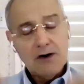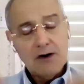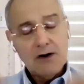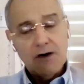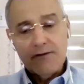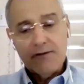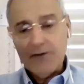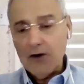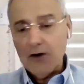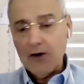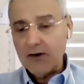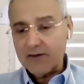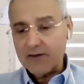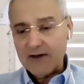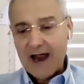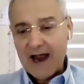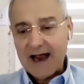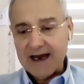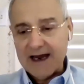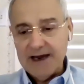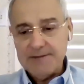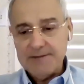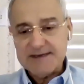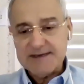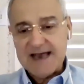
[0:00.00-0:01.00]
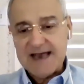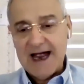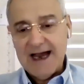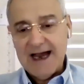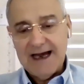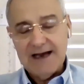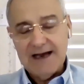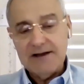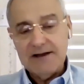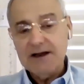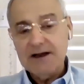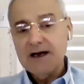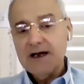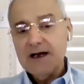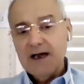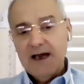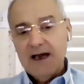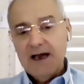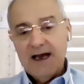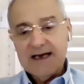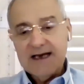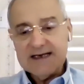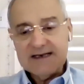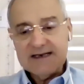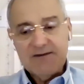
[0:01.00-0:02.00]
Of course, Hakim Saeed
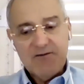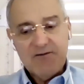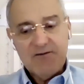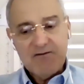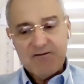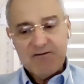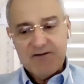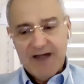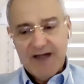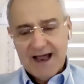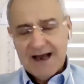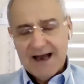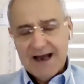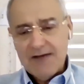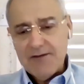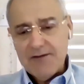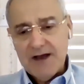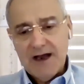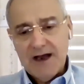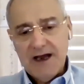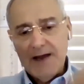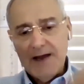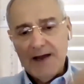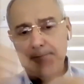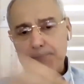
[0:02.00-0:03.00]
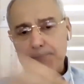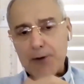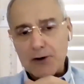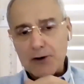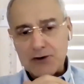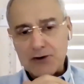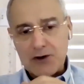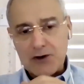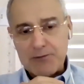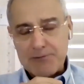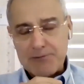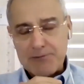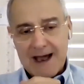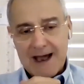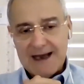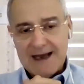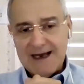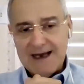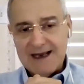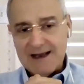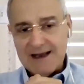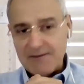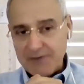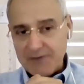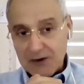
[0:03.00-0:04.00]
is very, very important man
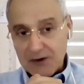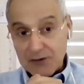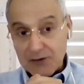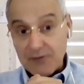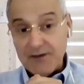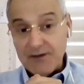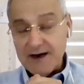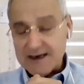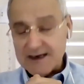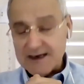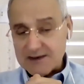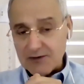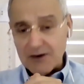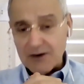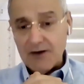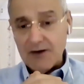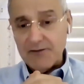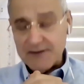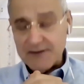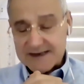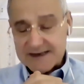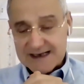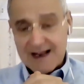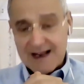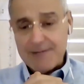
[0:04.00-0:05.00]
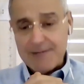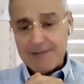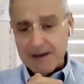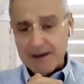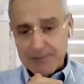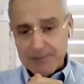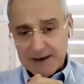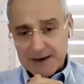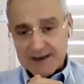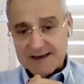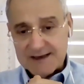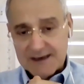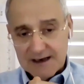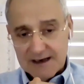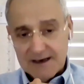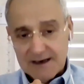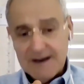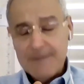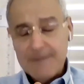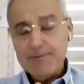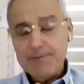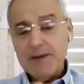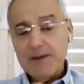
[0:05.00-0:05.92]
in the field of history of Islamic medicine.